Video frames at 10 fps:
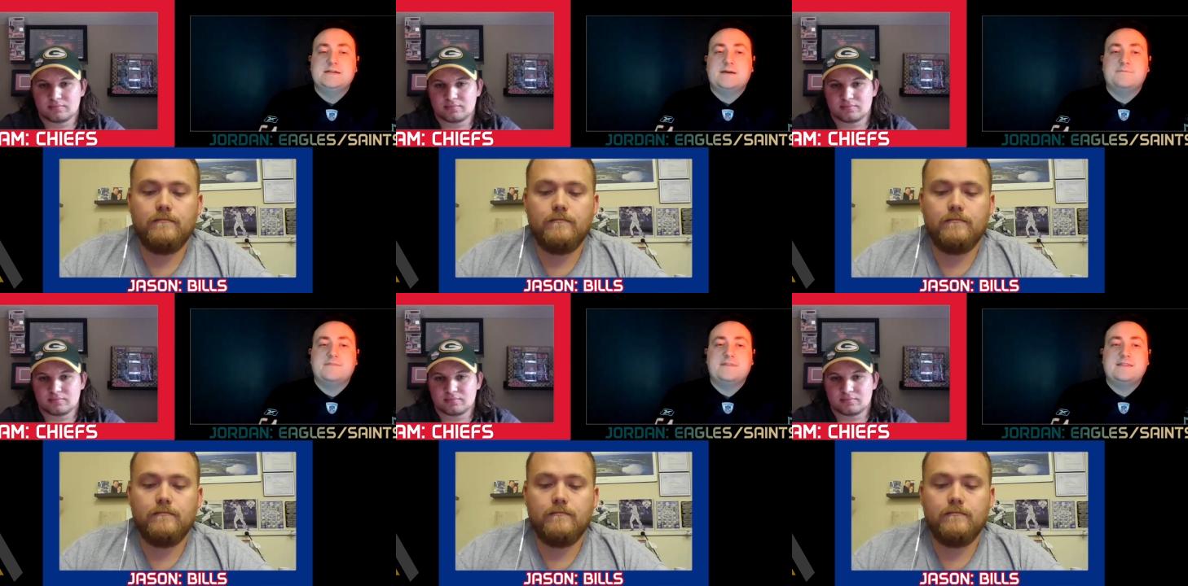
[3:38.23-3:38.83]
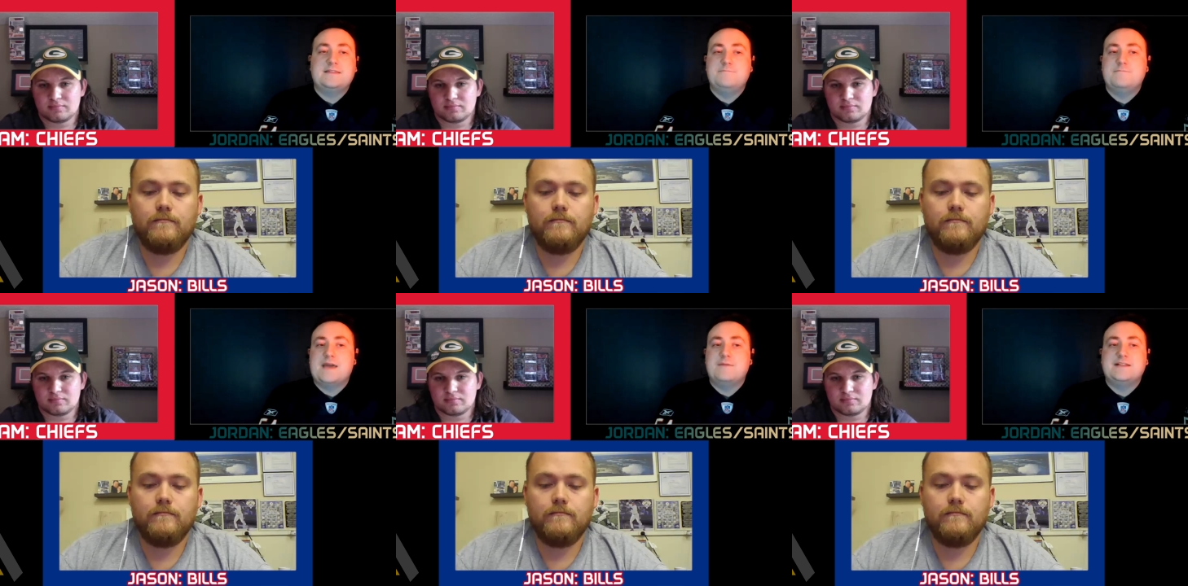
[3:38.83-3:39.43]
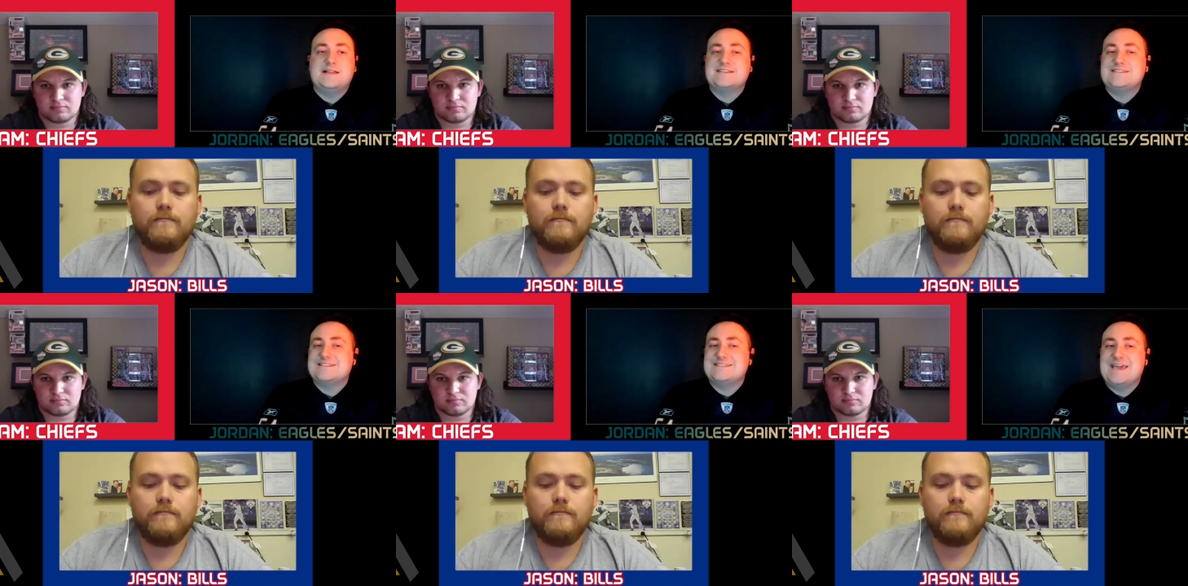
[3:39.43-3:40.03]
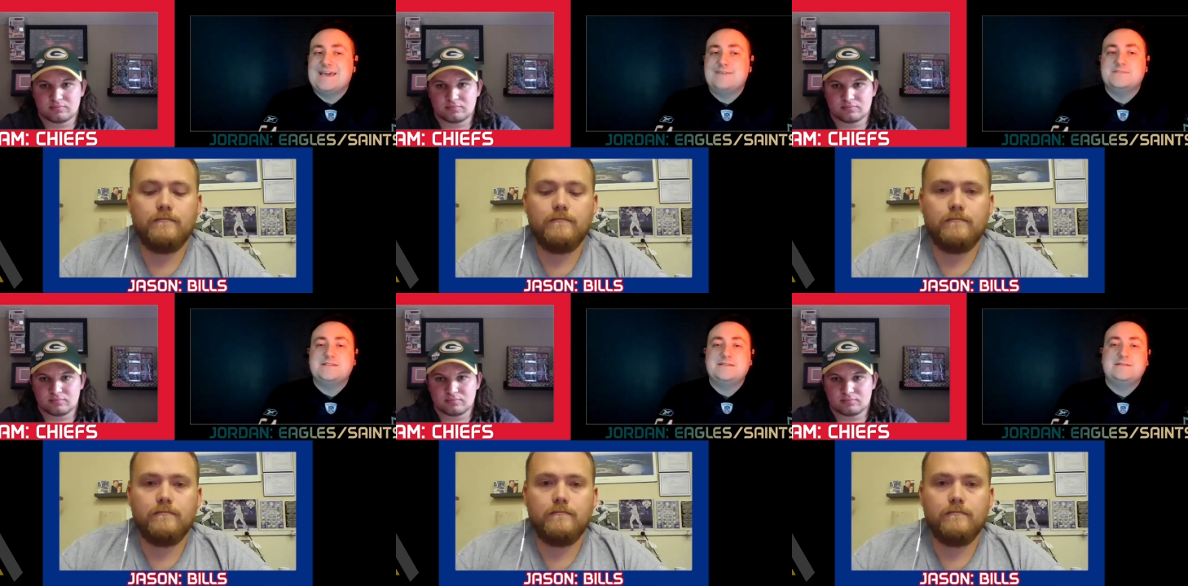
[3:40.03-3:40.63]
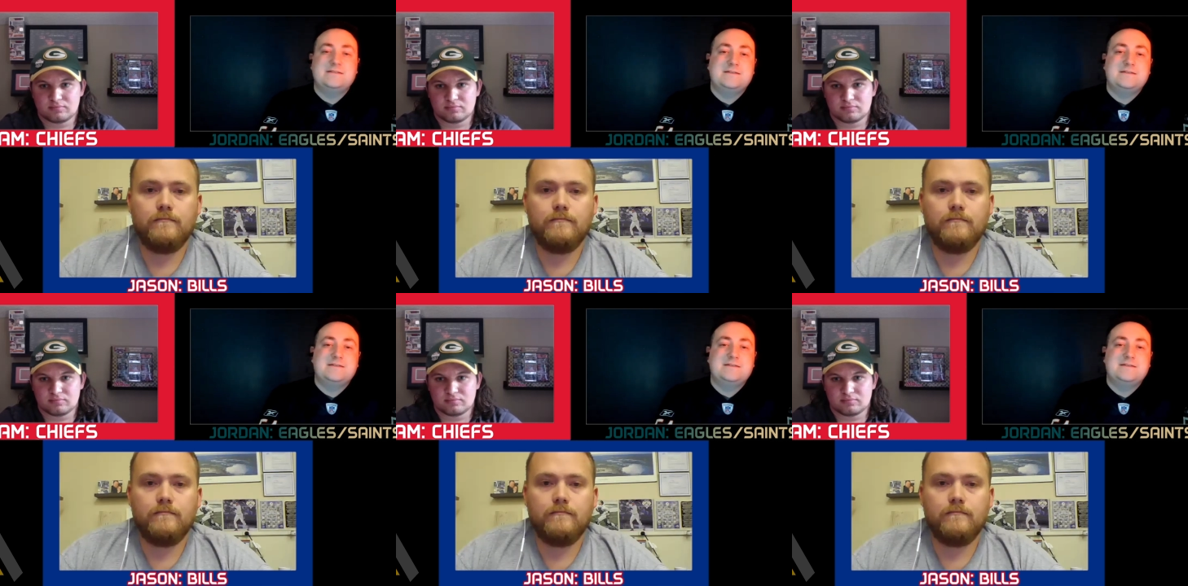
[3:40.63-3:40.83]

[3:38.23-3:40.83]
Speaker 1: I'm th- maybe like six games.